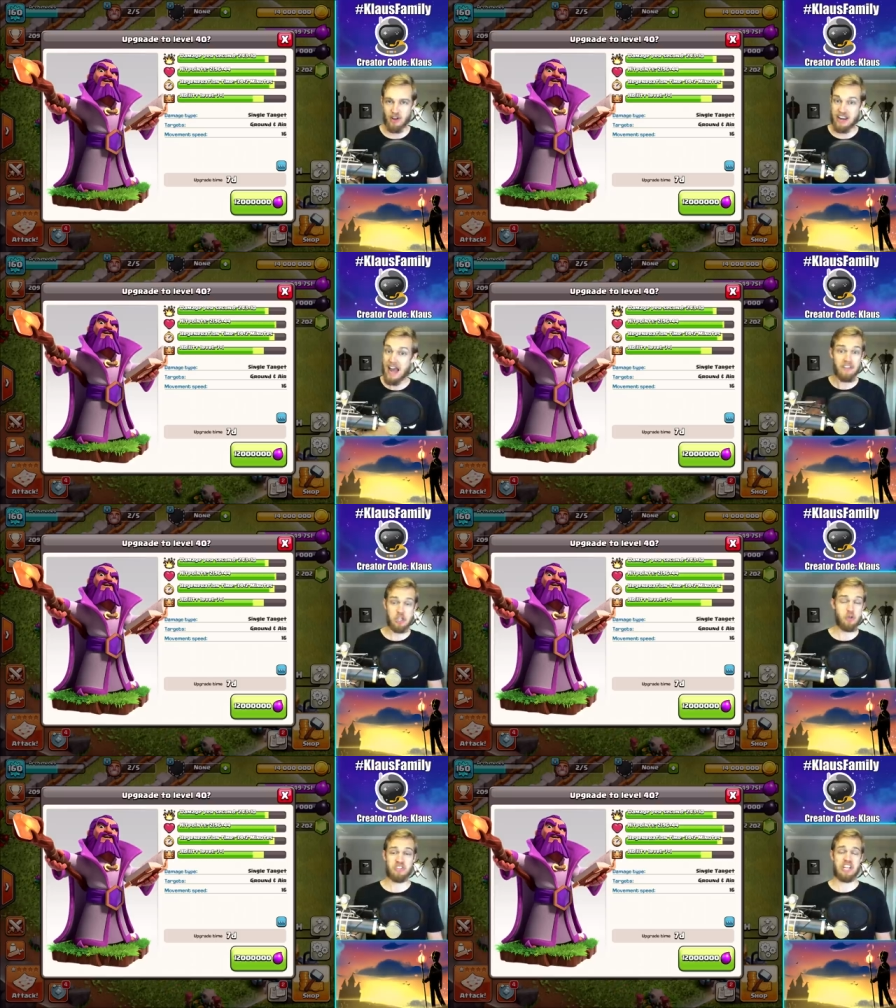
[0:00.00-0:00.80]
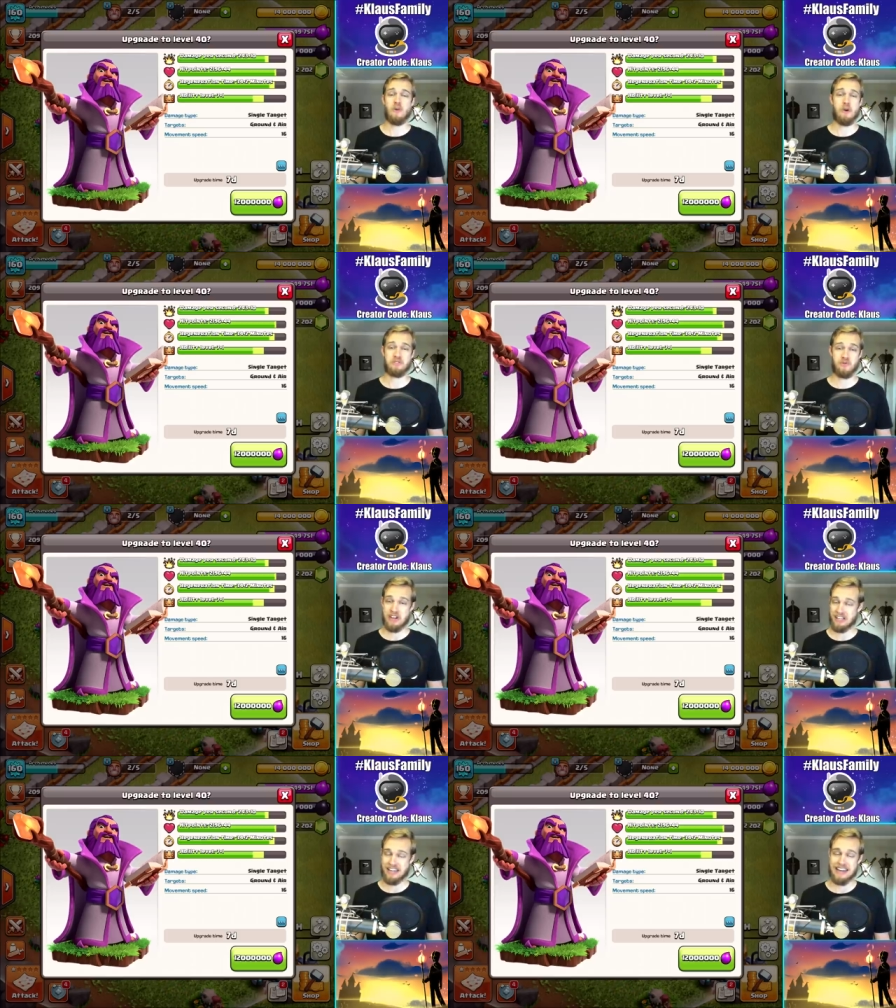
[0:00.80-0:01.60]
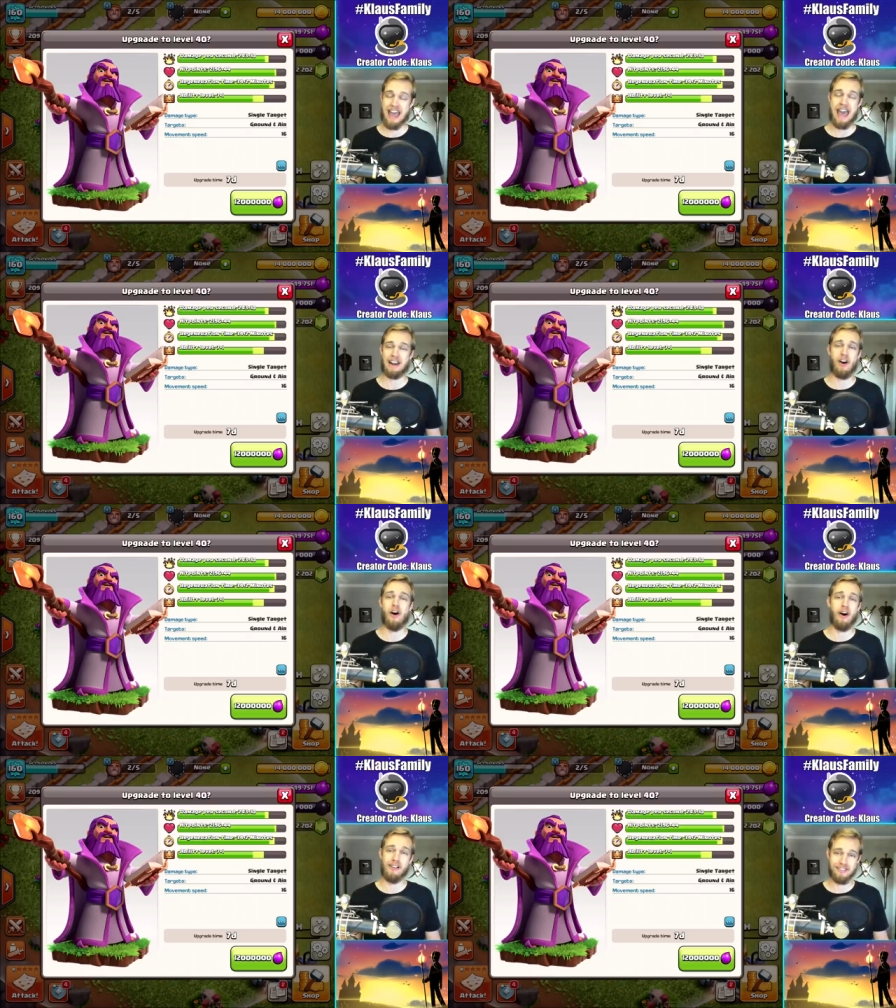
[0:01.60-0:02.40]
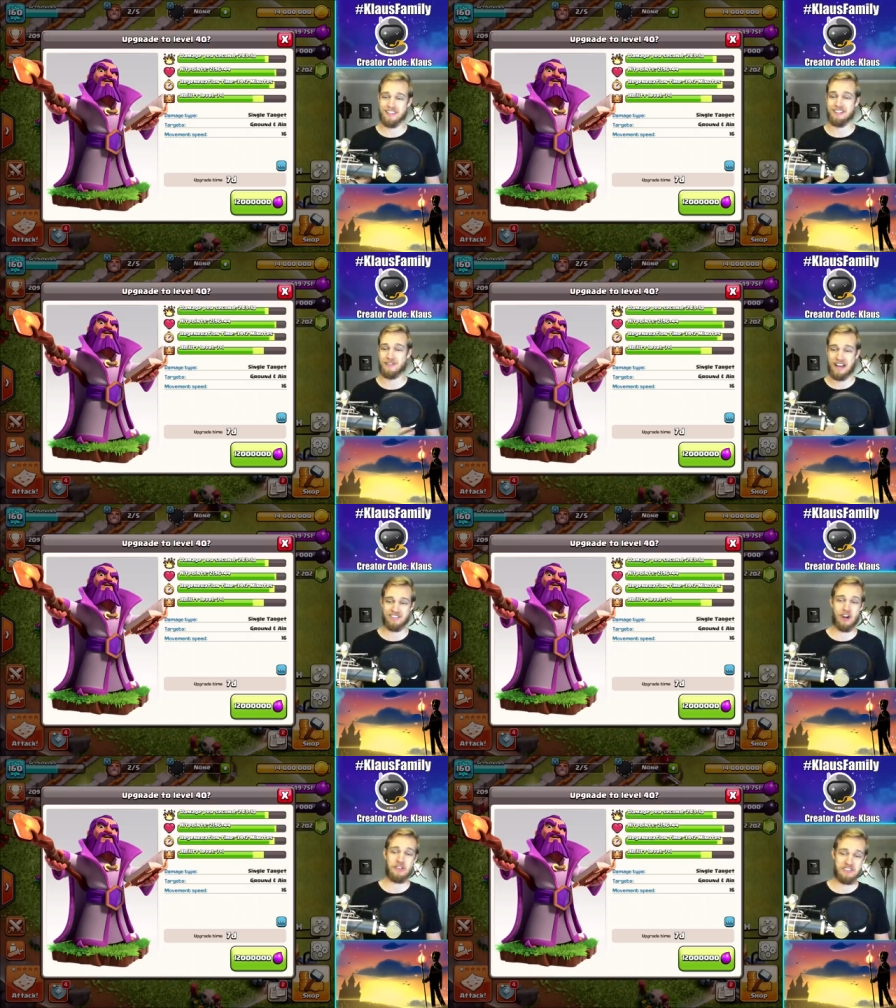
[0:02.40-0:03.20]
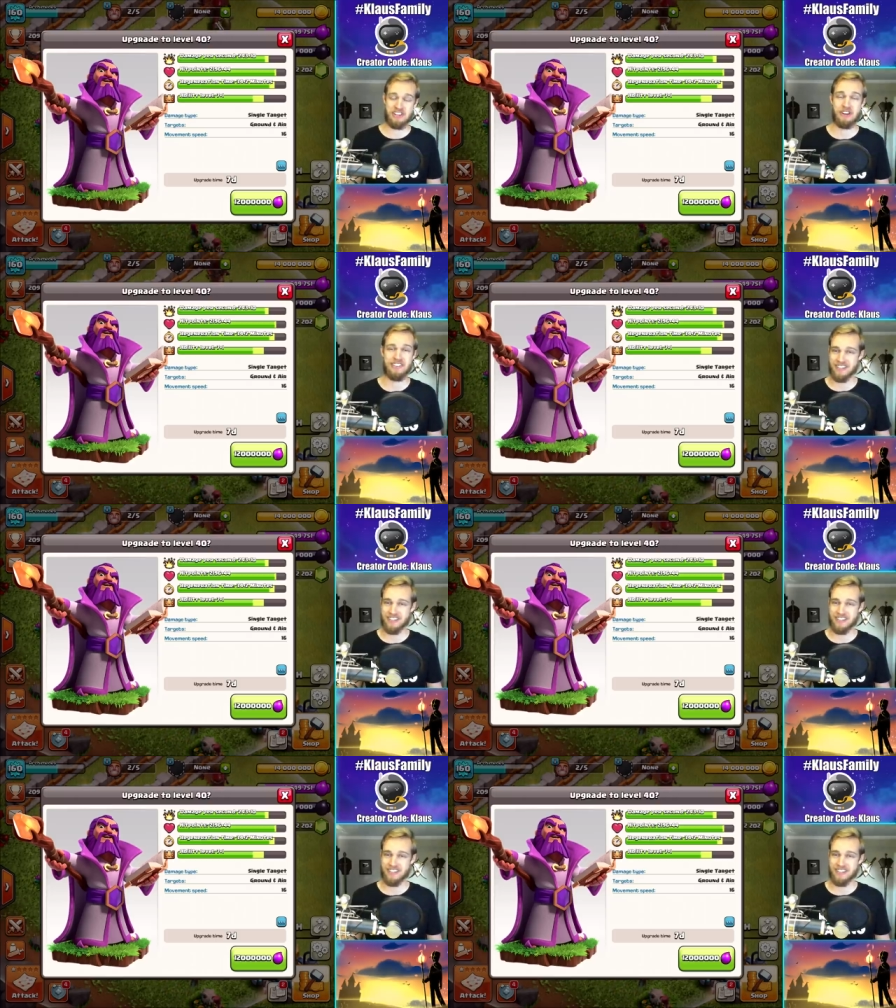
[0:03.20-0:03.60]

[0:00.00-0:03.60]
And I haven't used heroes really at all since I started this series.